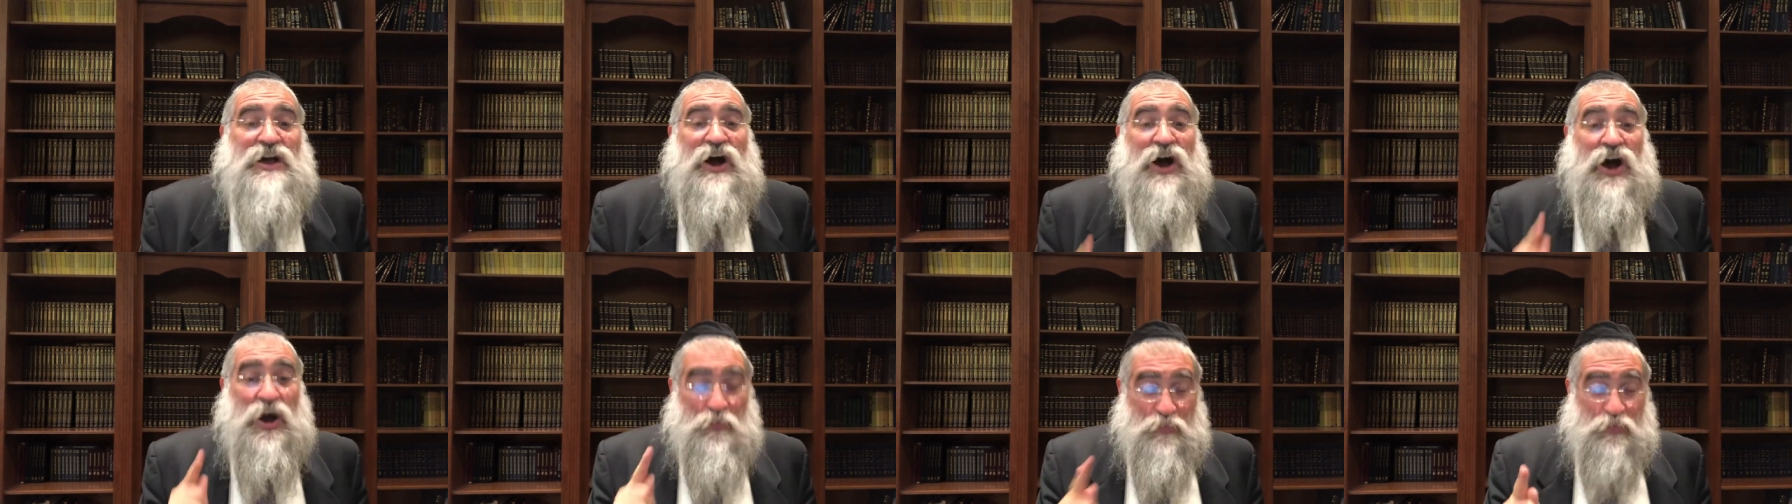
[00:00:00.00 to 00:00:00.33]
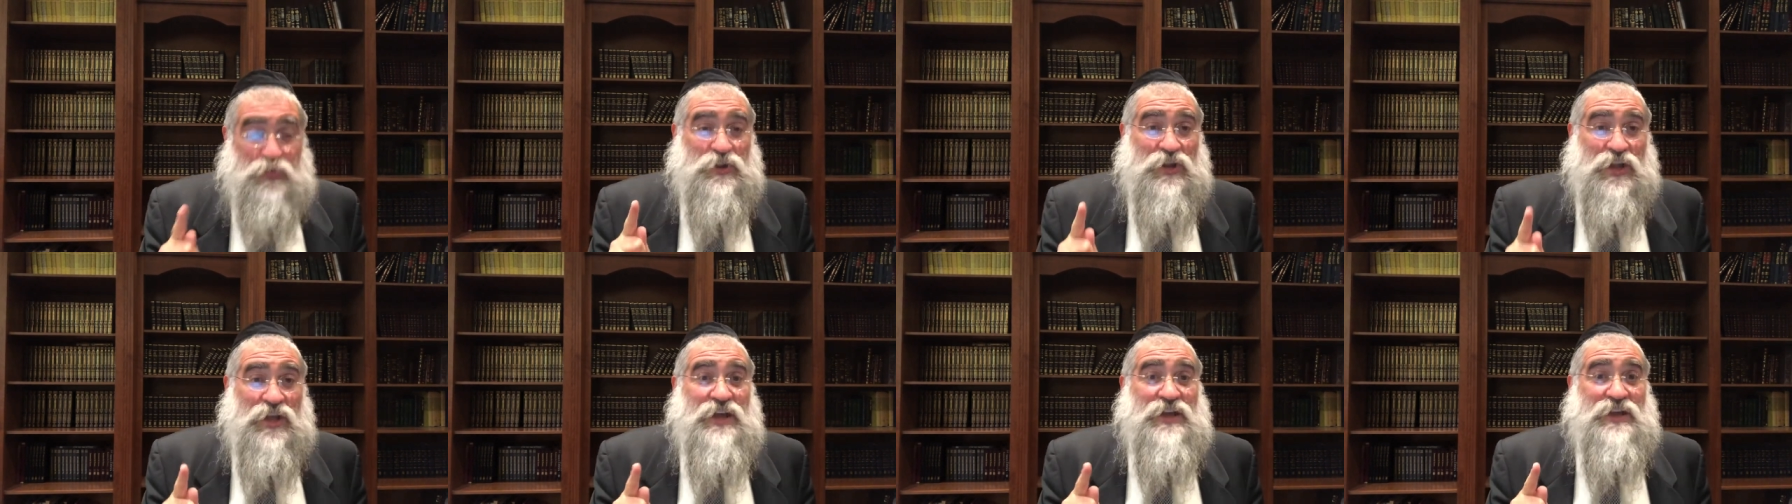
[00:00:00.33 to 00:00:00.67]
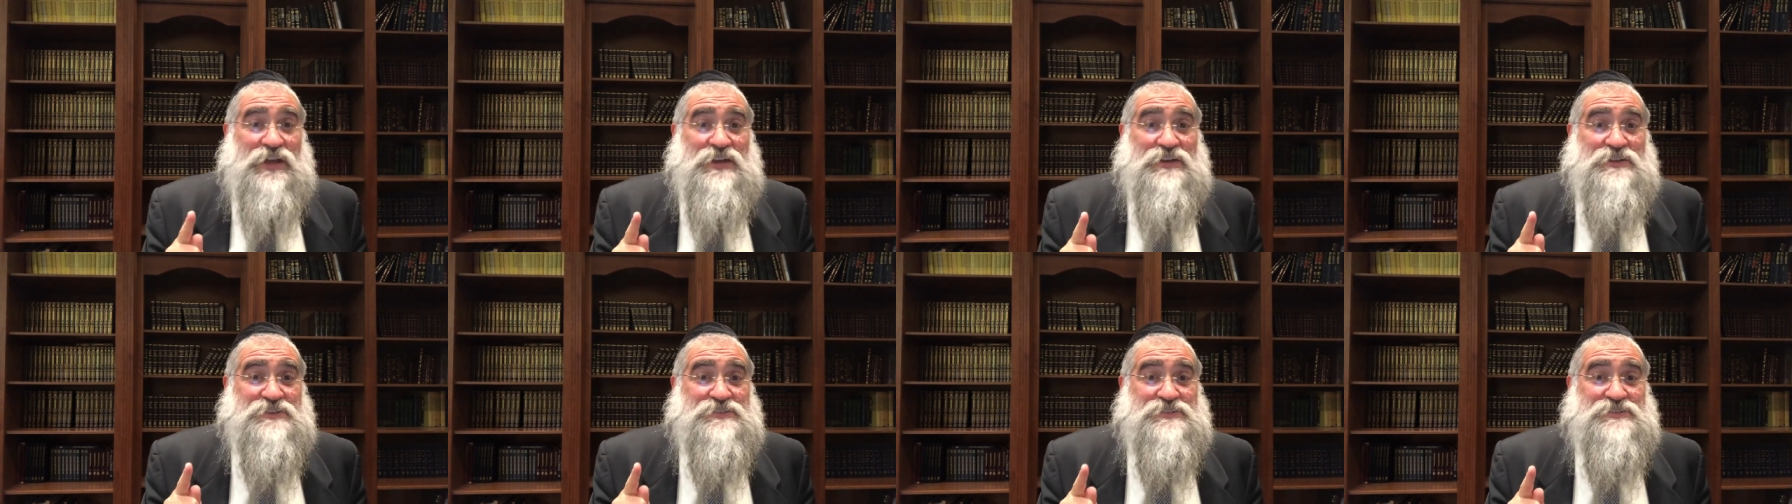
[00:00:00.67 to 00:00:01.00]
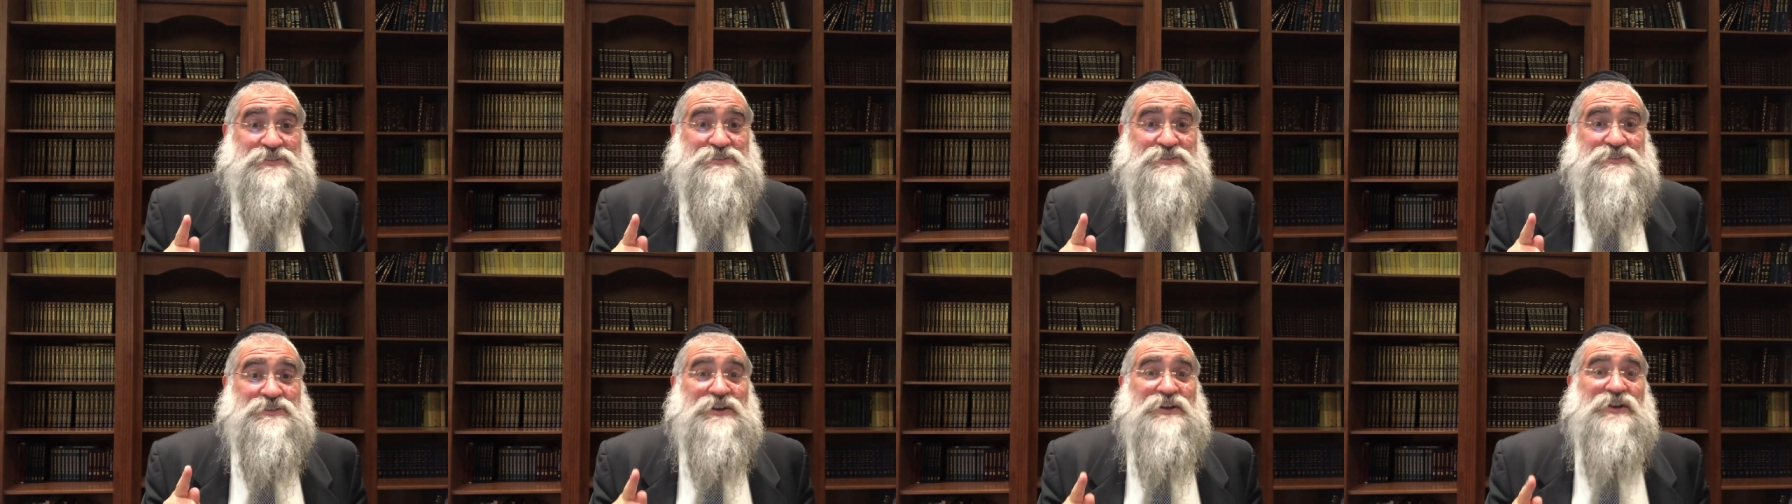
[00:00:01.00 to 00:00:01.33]
a
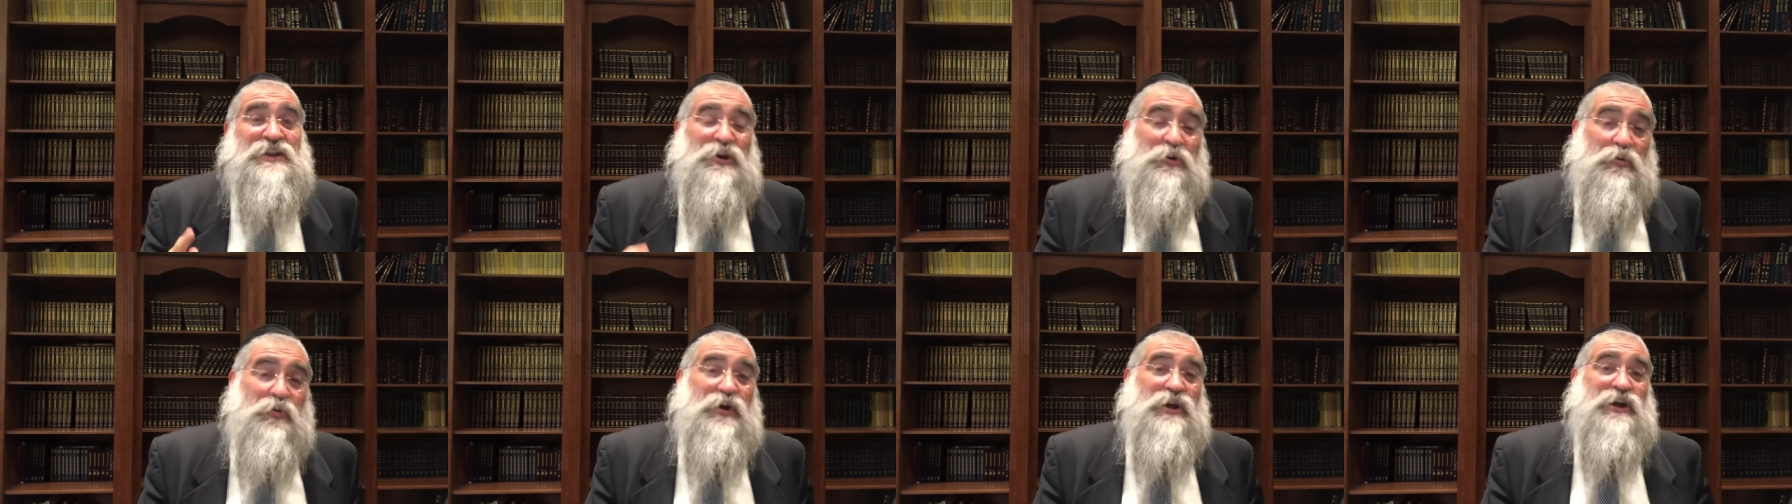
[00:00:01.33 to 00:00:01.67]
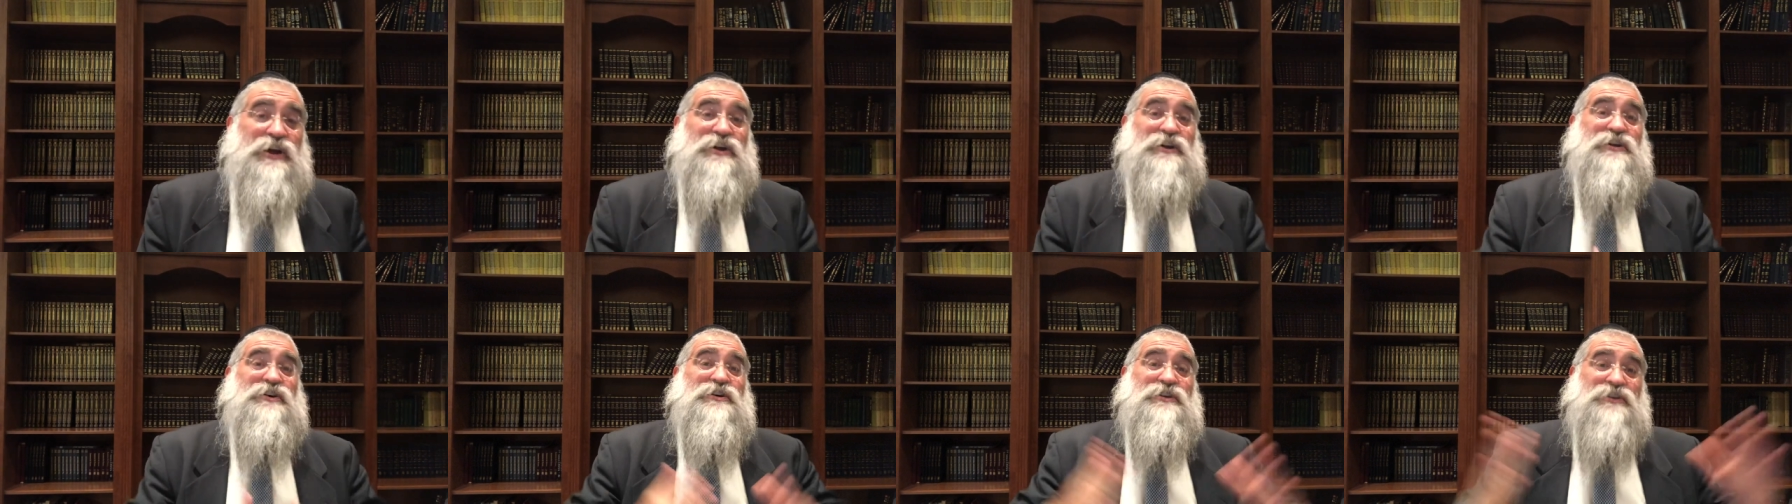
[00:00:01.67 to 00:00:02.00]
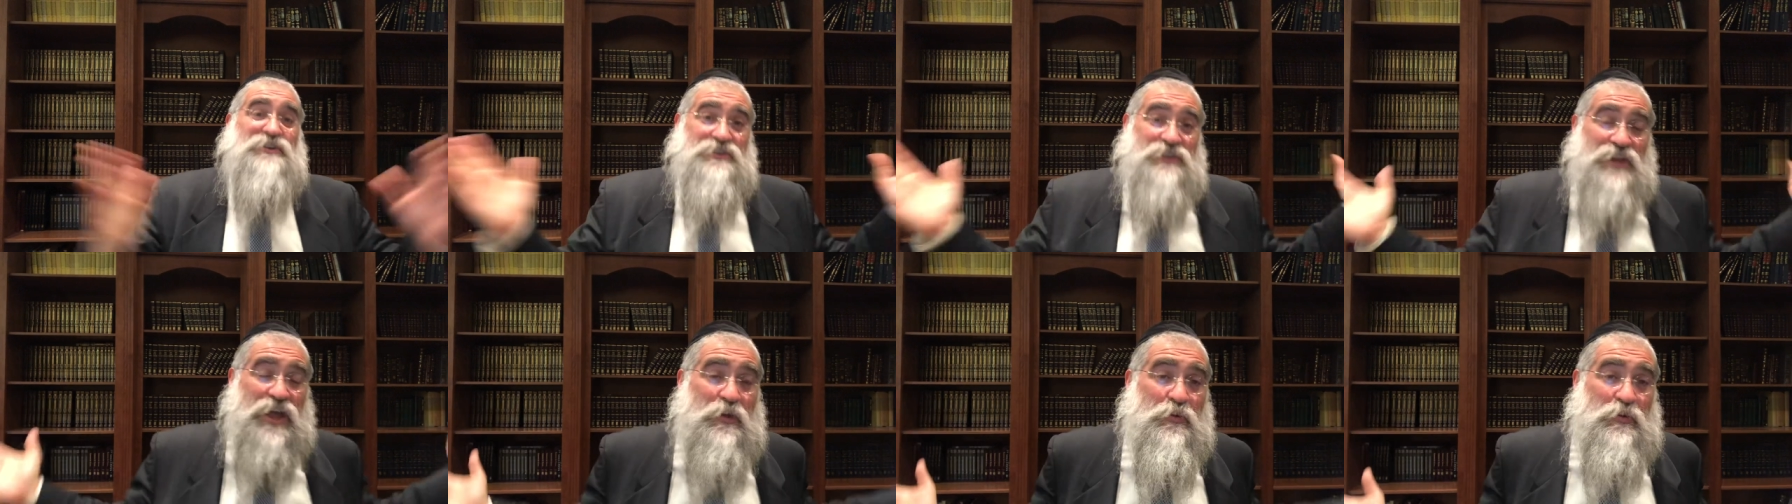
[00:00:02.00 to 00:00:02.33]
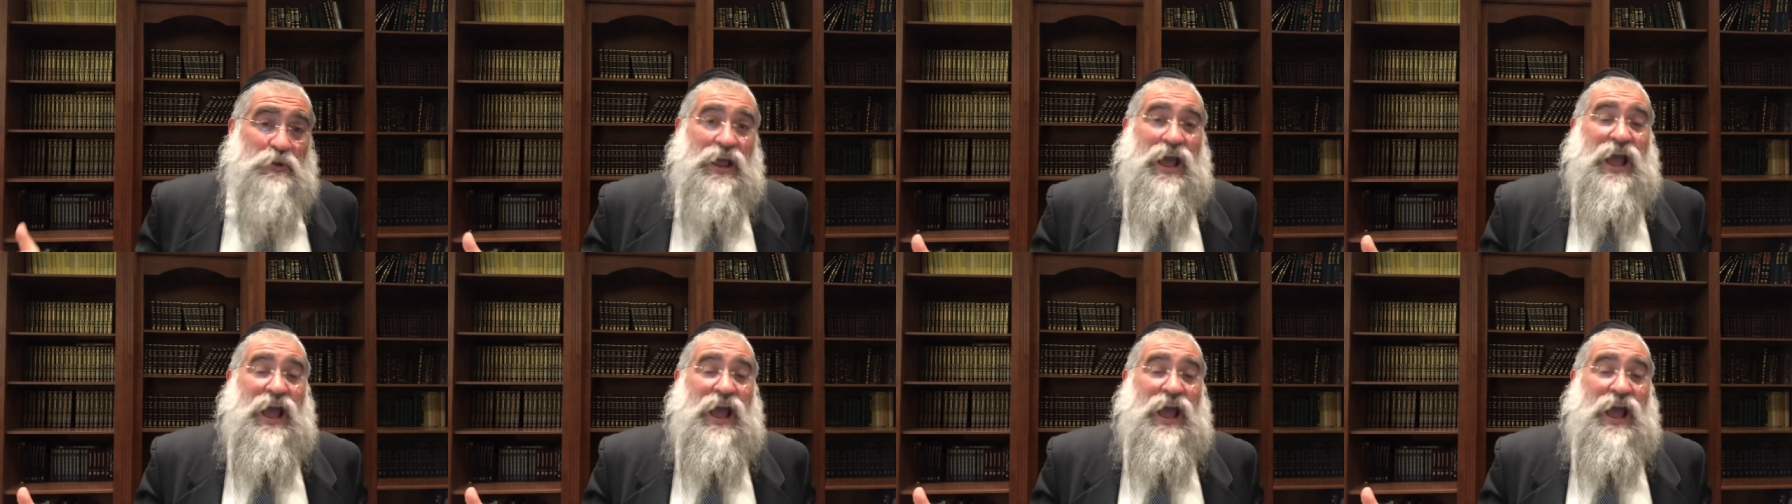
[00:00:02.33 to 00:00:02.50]
place where they will